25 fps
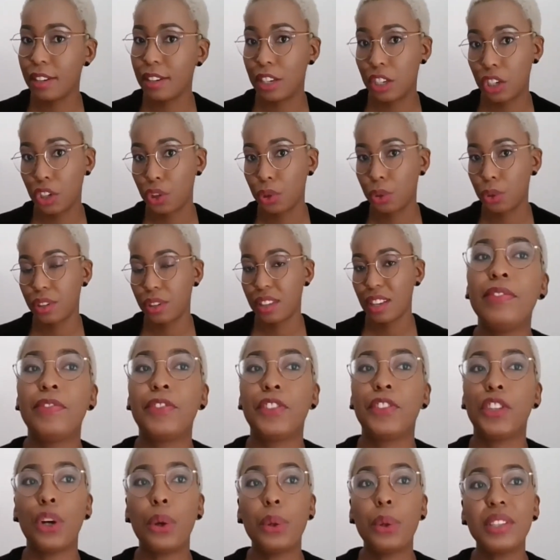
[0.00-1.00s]
issues. have
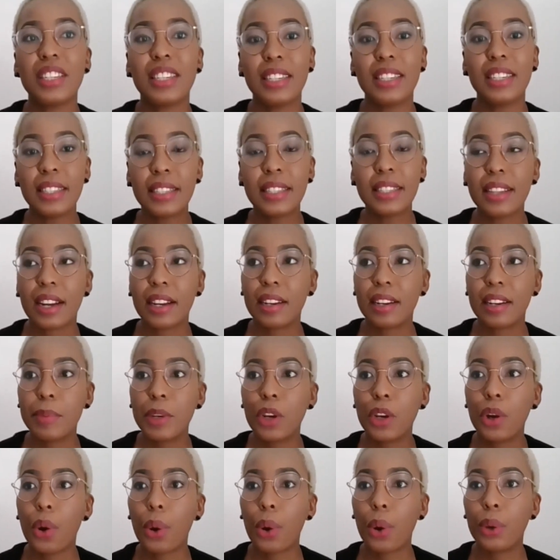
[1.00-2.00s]
chosen Instana
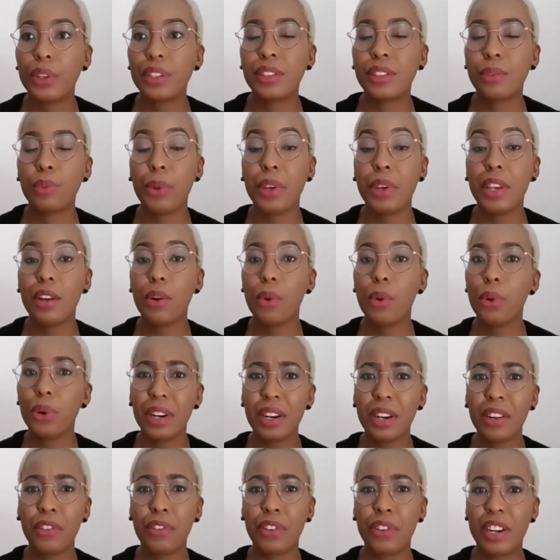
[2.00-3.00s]
because we
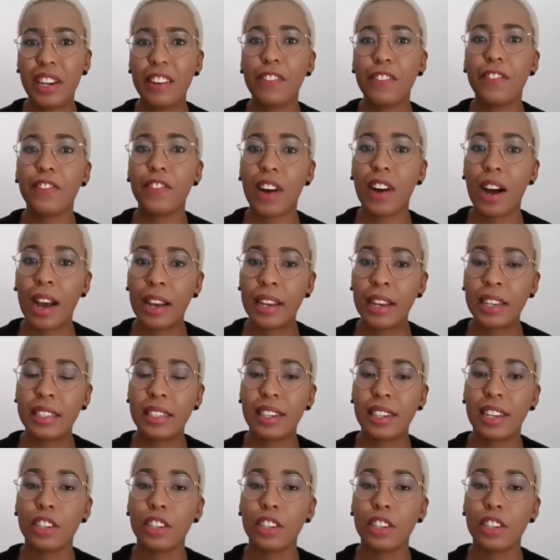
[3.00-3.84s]
couldn't really find